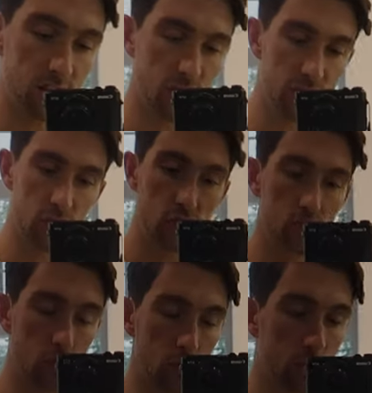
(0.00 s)
stuff is just
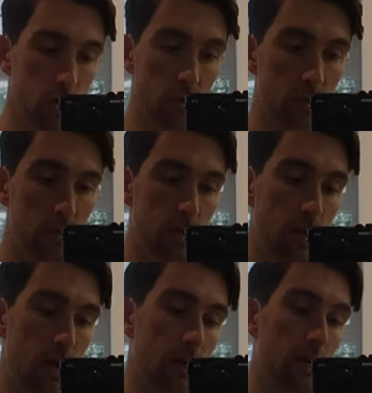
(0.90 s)
so, so good.
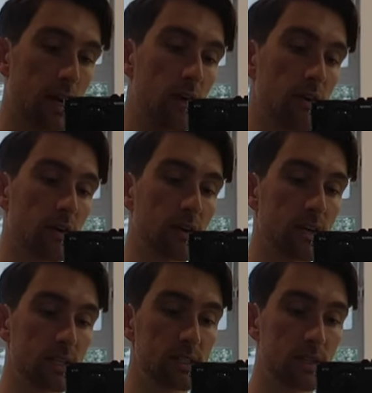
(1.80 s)
Like, I can't get over how good
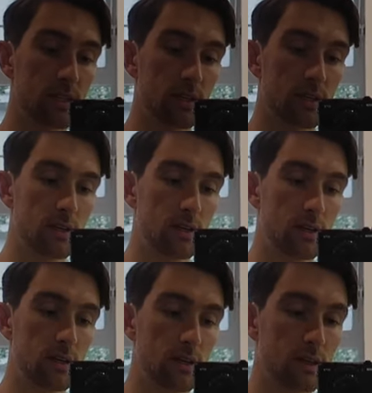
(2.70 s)
it is.
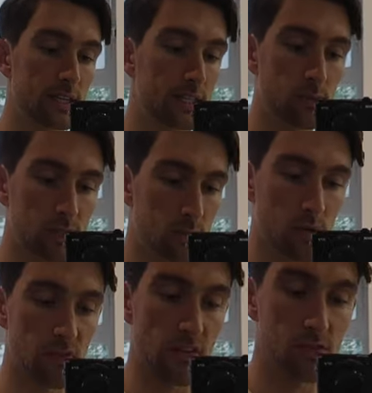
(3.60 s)
This is why it's one of
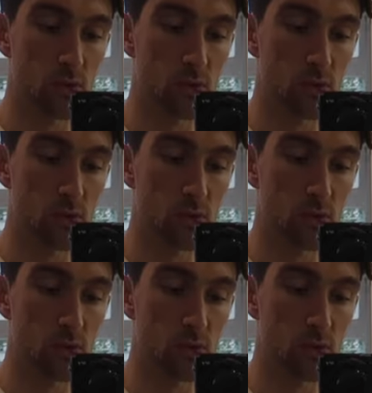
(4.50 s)
my favorite